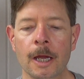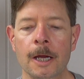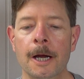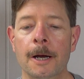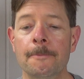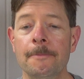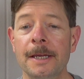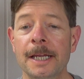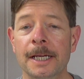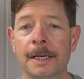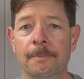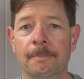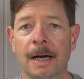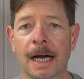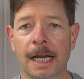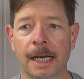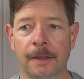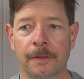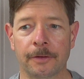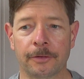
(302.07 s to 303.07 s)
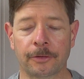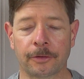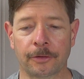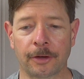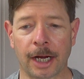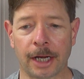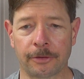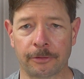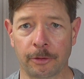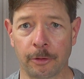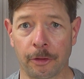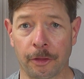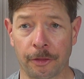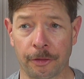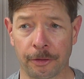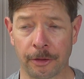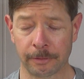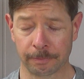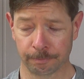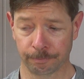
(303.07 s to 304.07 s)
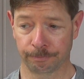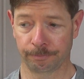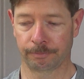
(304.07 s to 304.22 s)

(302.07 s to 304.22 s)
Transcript: a medium body. This is not too, th